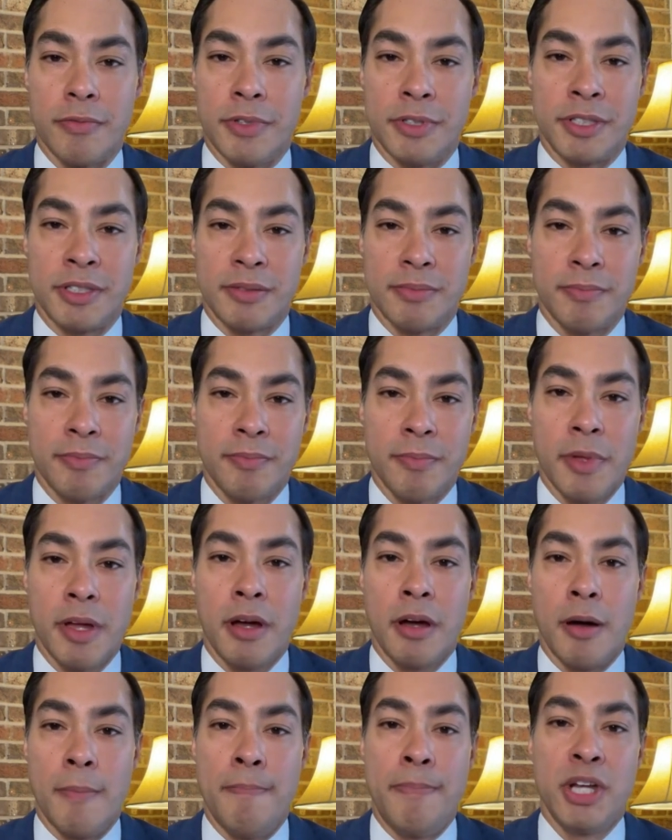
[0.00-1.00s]
it's
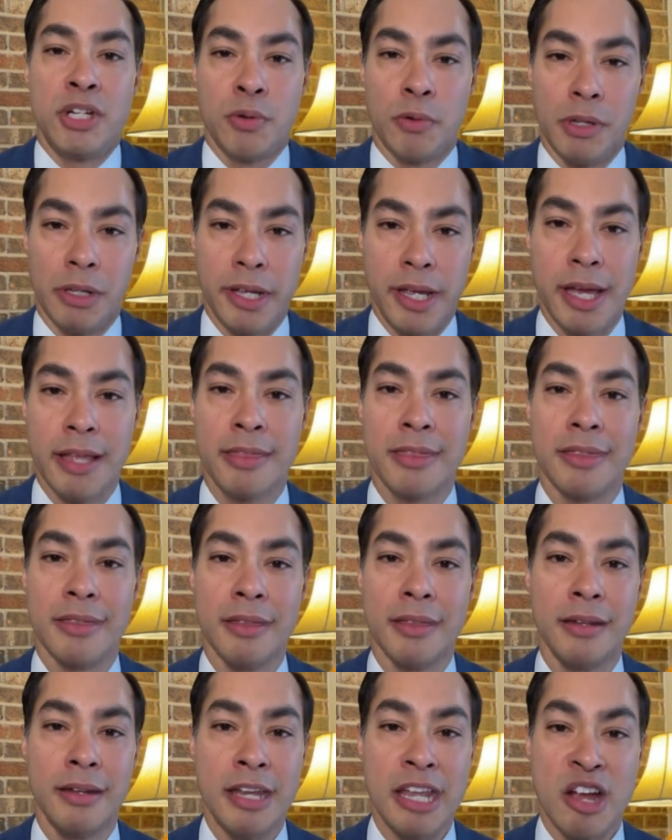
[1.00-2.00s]
habitually at
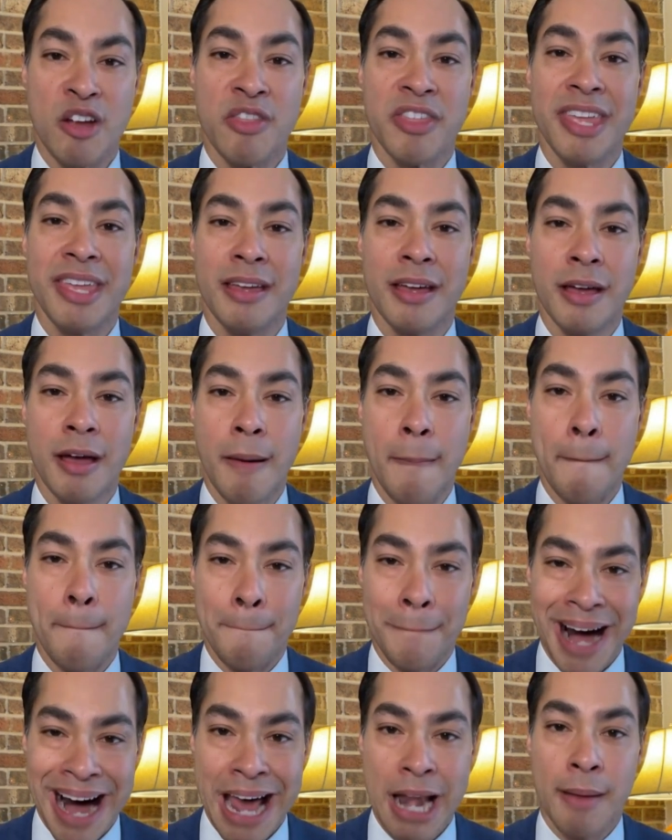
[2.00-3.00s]
near the
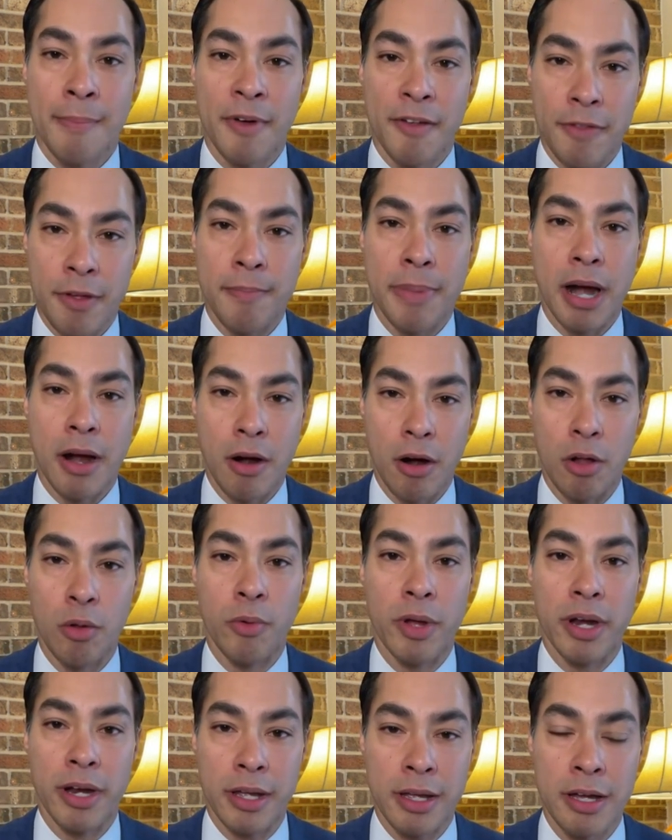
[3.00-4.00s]
bottom of the barrel
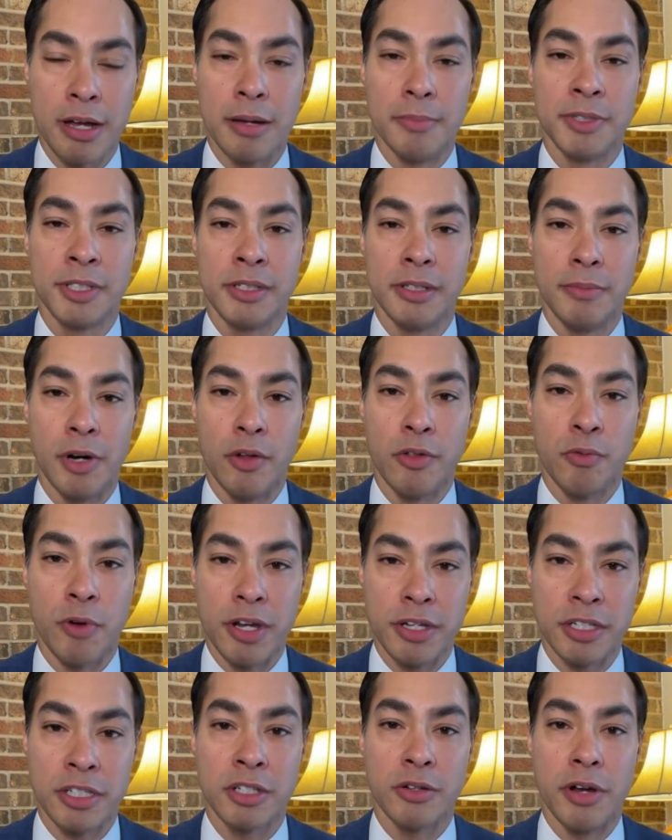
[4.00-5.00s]
when it comes to both
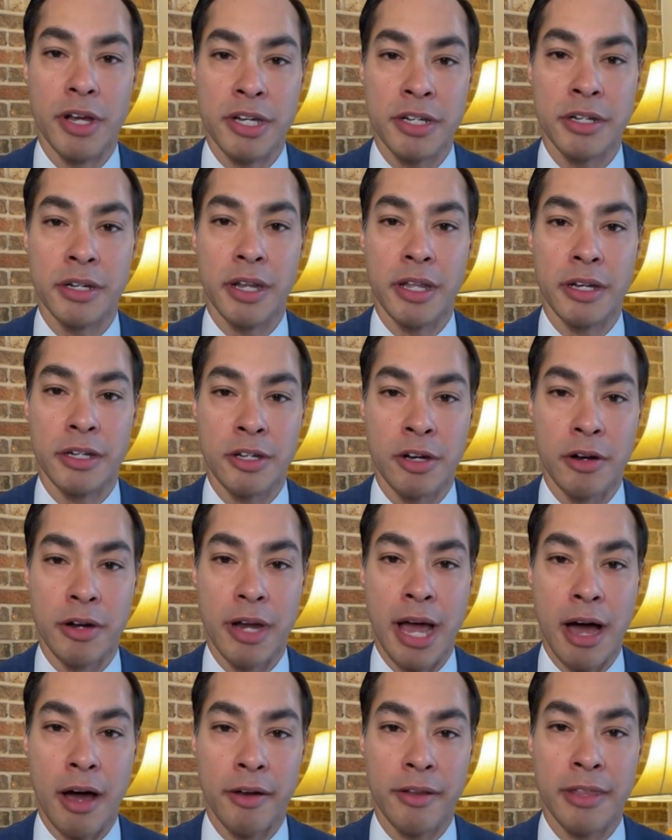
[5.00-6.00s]
registration and
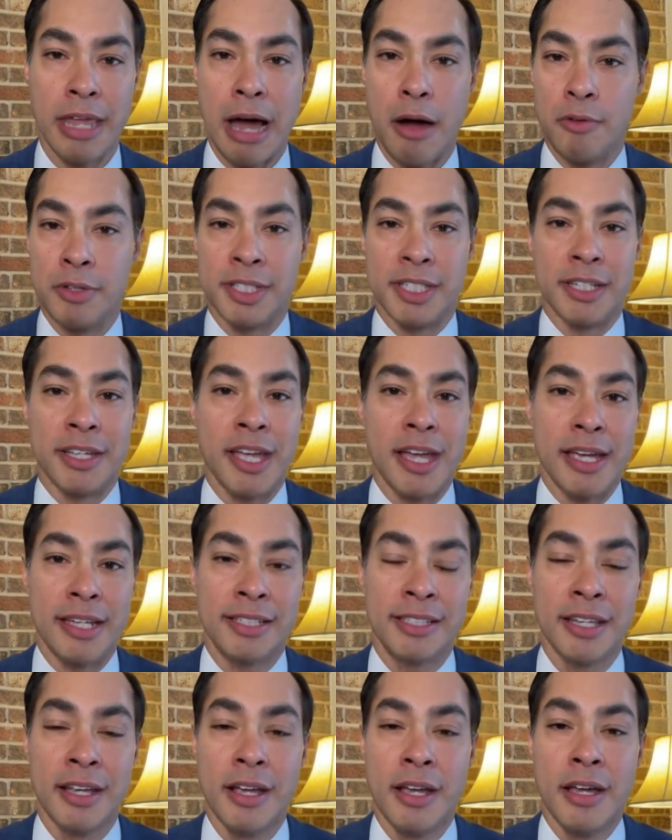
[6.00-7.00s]
turnout. That was the
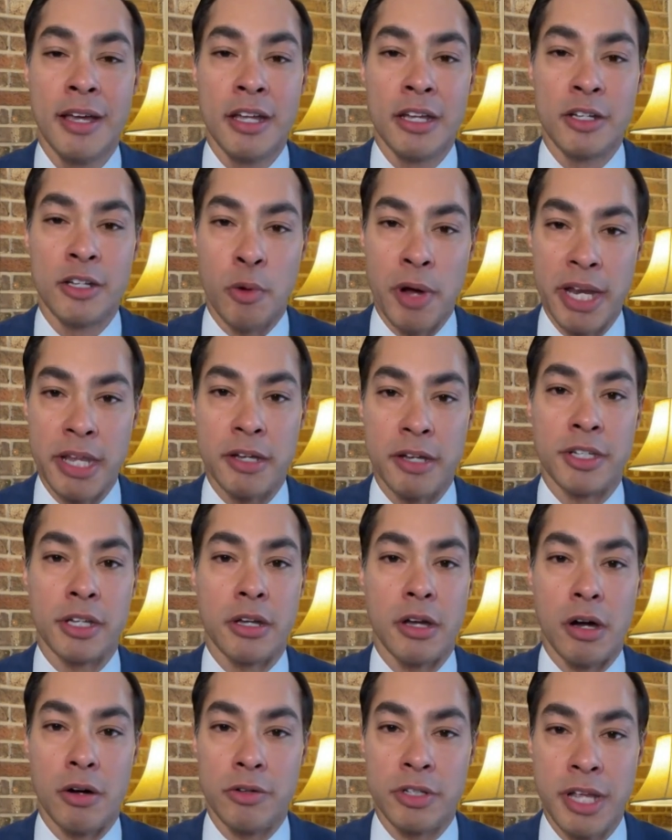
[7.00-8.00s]
case 20 years
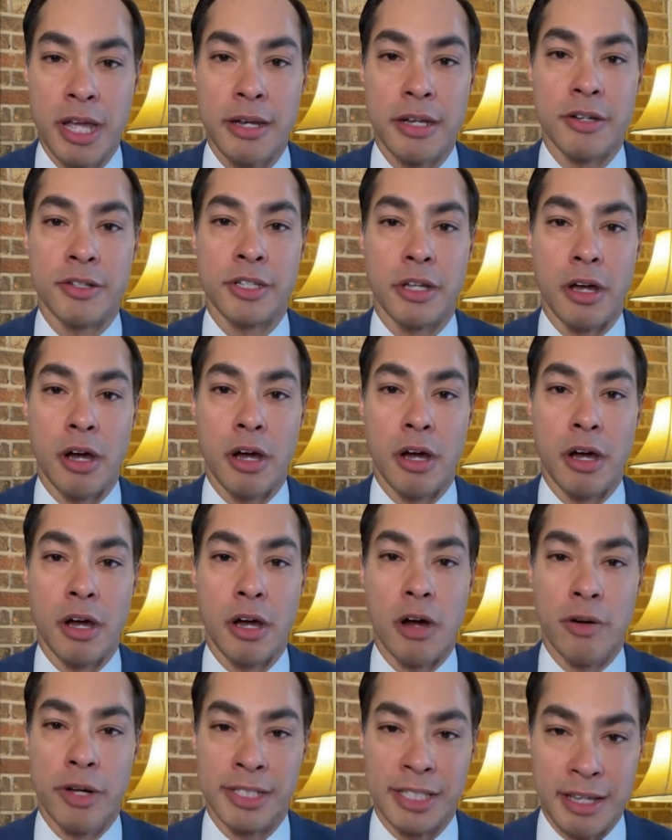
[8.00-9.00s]
ago, 10 years ago.
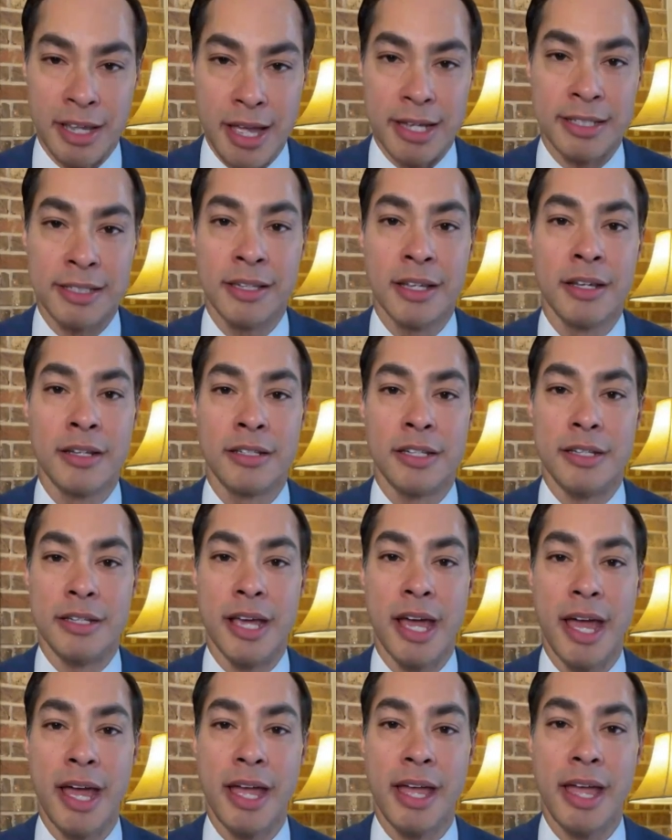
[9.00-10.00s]
It's the case
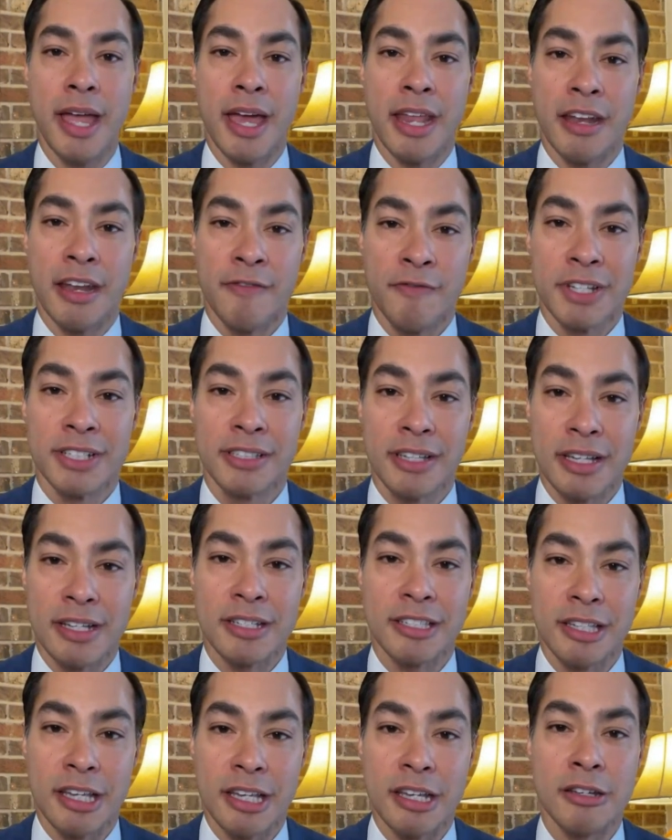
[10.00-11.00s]
today. And if this
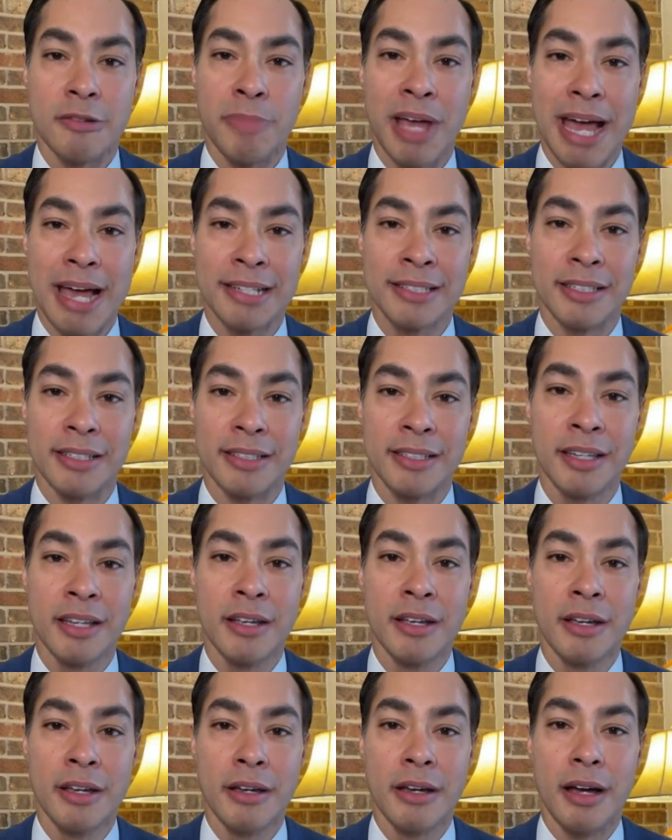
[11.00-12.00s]
legislation passes,
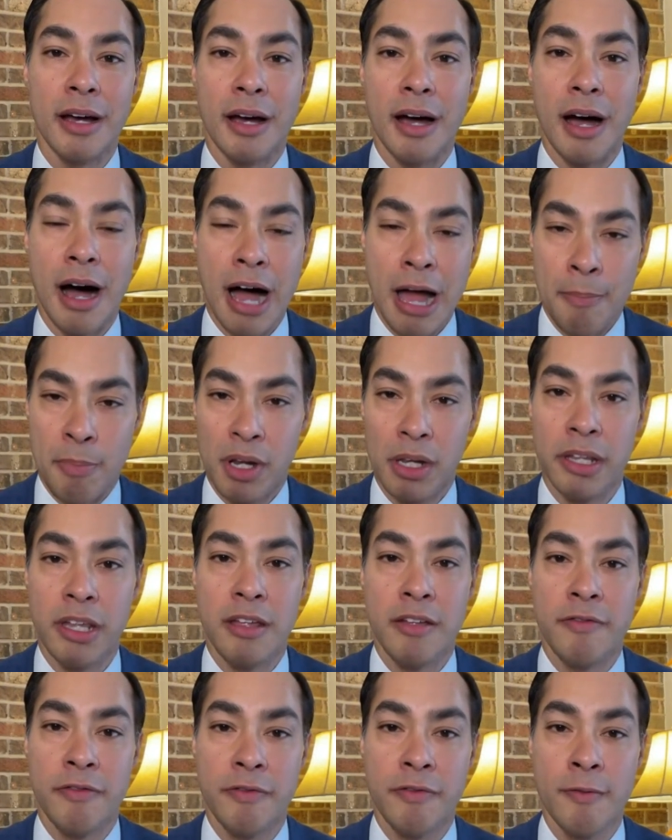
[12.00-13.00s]
uh, I
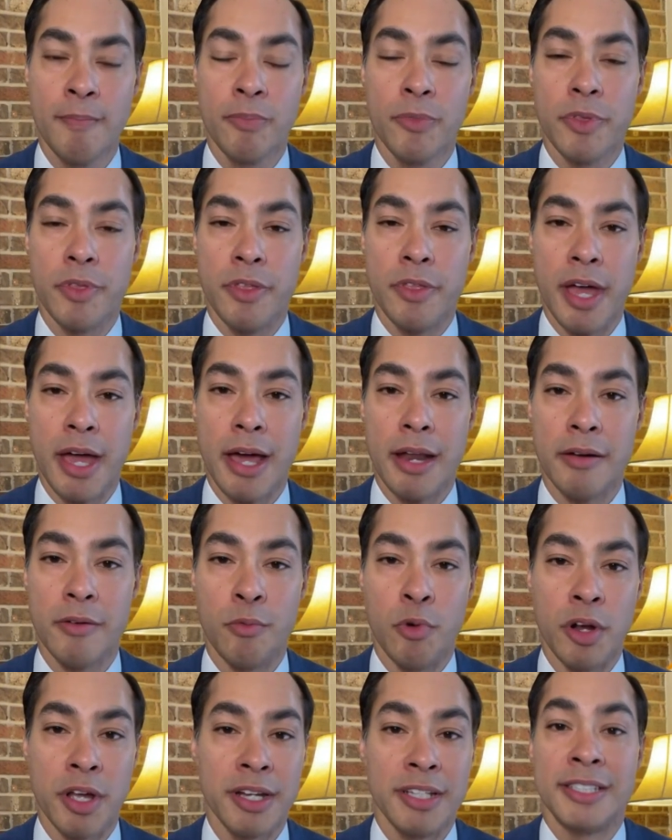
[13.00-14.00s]
believe that
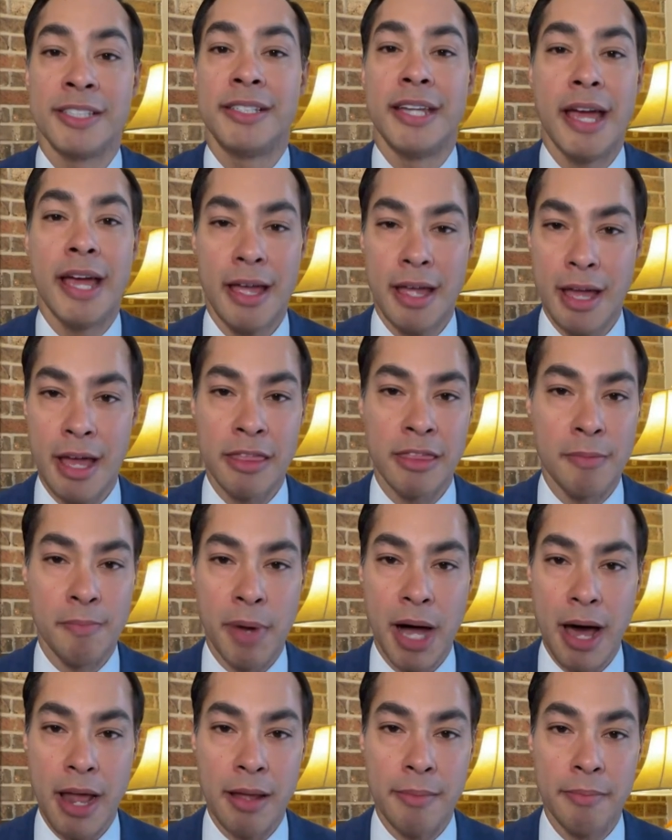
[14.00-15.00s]
we're going to stay at the
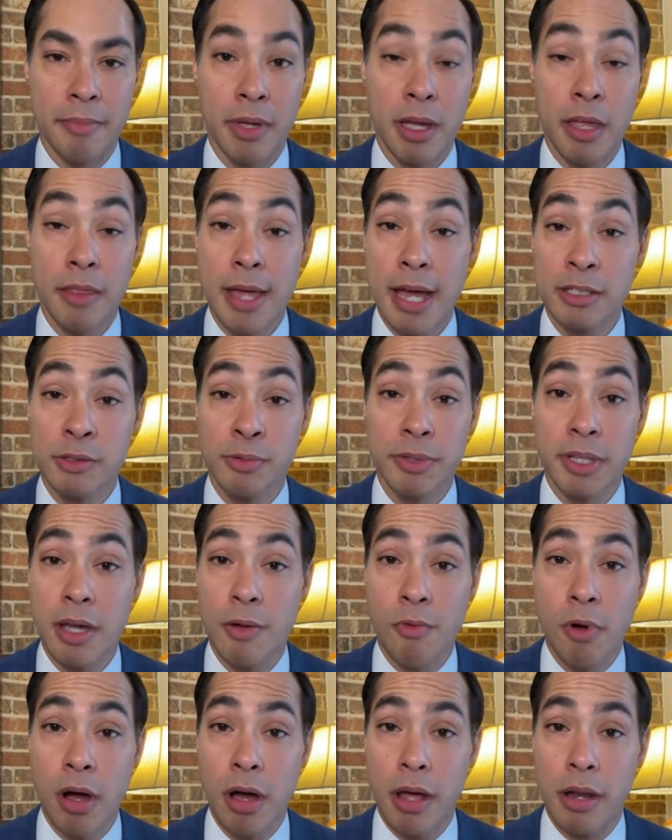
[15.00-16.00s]
bottom. And that's what they
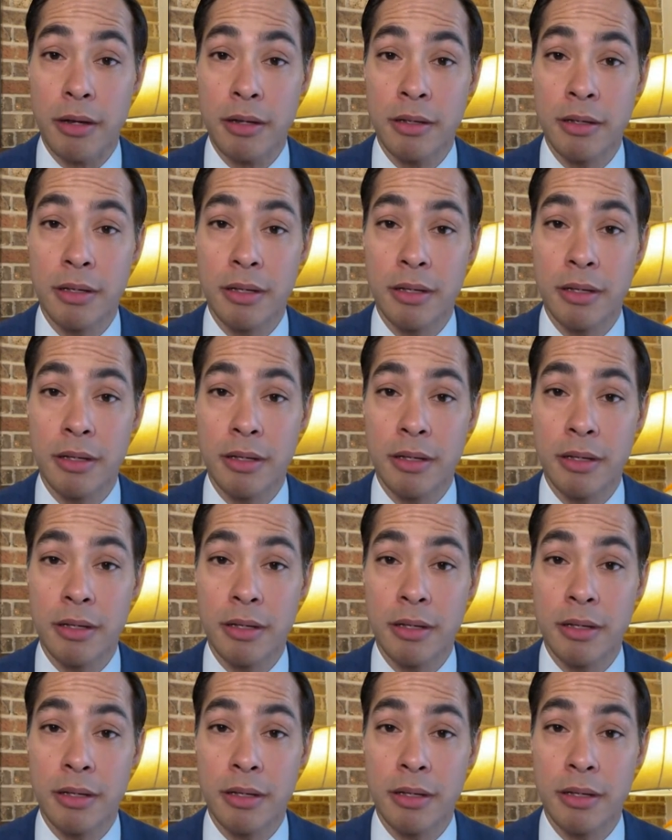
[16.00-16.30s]
want.